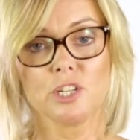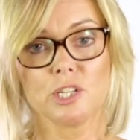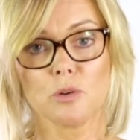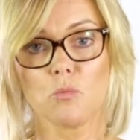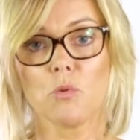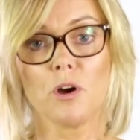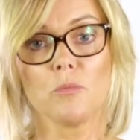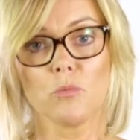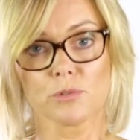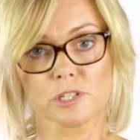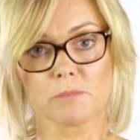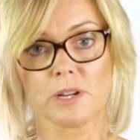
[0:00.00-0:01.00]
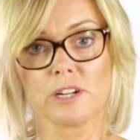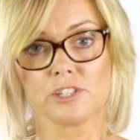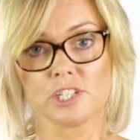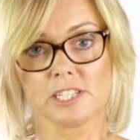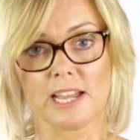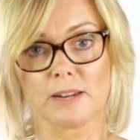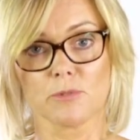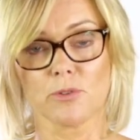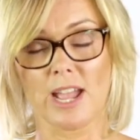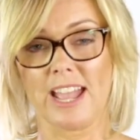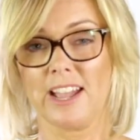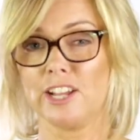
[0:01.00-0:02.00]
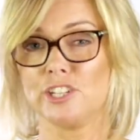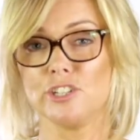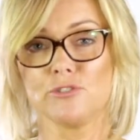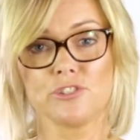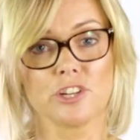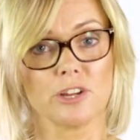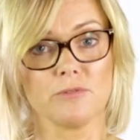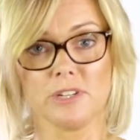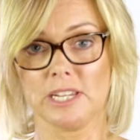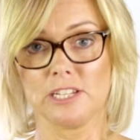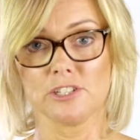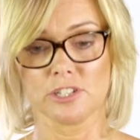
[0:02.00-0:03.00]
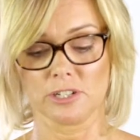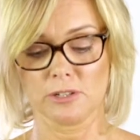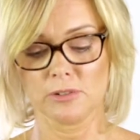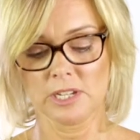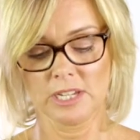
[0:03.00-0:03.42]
you won't want to purchase animal hair, and you don't need to.